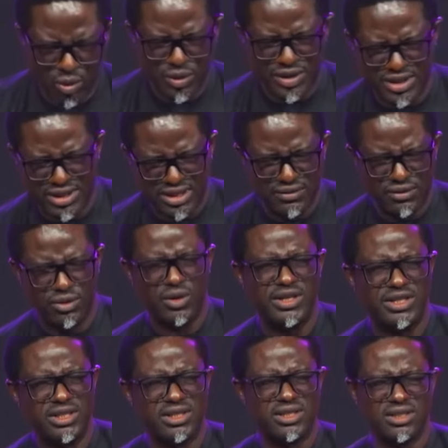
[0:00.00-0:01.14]
receive
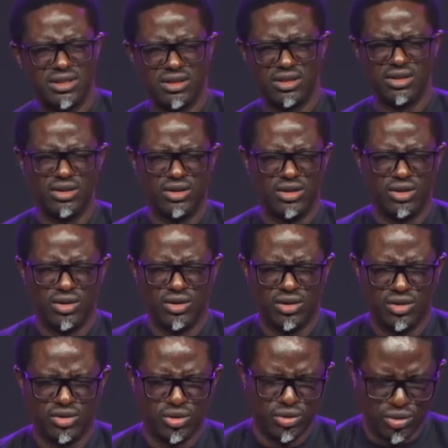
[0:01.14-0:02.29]
grace
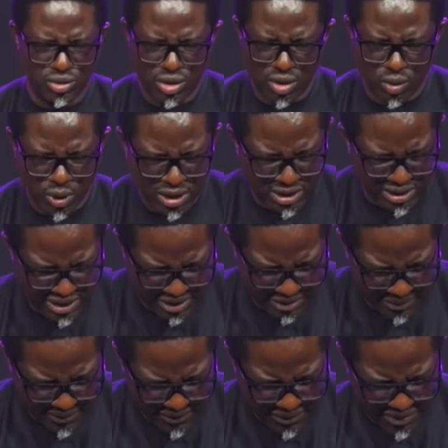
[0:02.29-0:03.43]
to do your word.
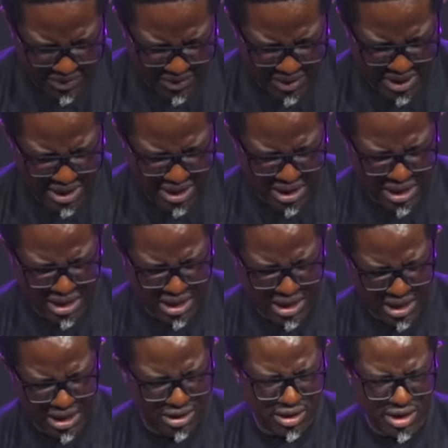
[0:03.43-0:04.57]

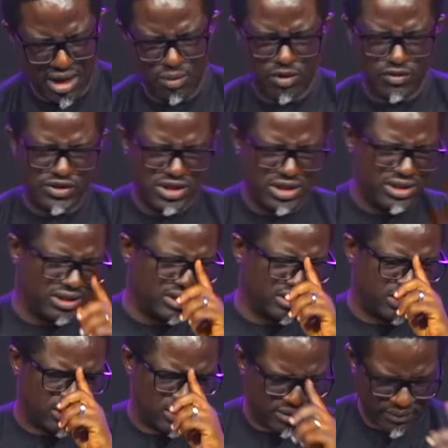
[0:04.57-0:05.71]
In the name of Jesus.